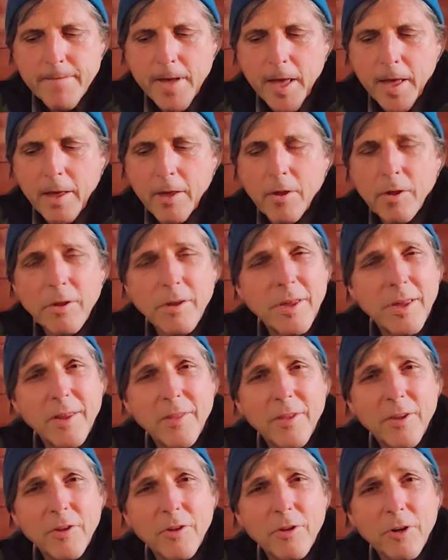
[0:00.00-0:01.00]
uh,
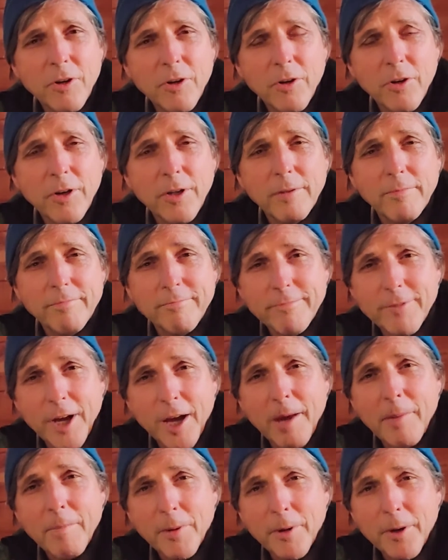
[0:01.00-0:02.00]
in this current
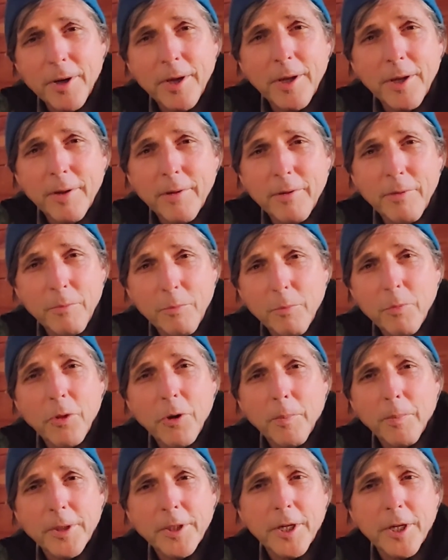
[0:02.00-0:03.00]
time period,
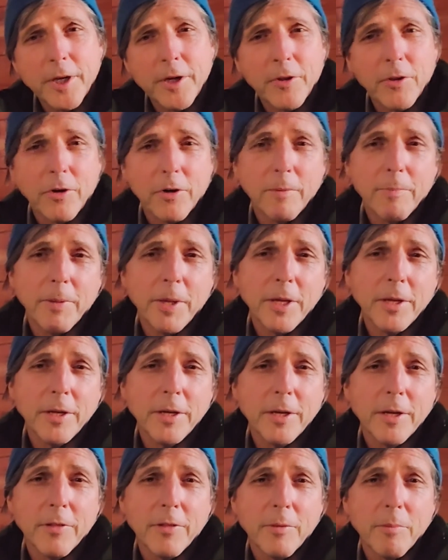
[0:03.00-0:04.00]
their particular
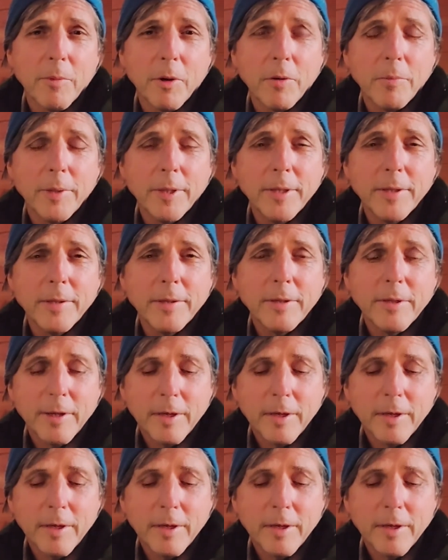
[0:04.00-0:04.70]
opinion at the moment.